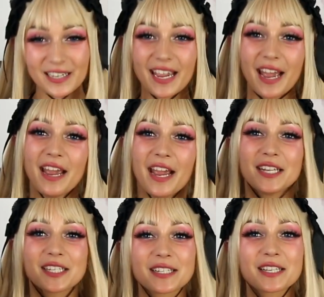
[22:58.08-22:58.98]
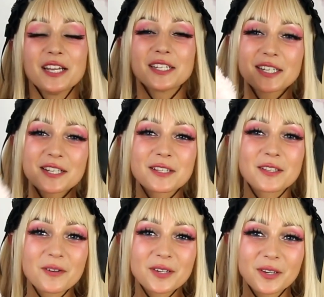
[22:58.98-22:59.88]
but yeah, she's she's
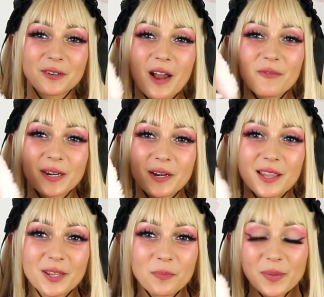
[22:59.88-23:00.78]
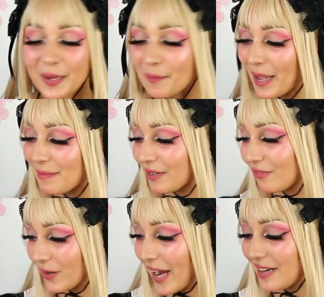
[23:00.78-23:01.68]
so cute. I wanted a little pink baby
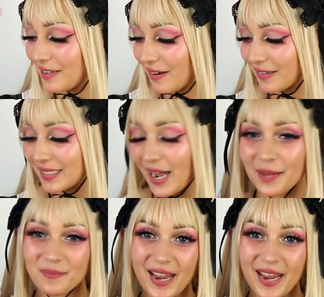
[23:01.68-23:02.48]
for a long time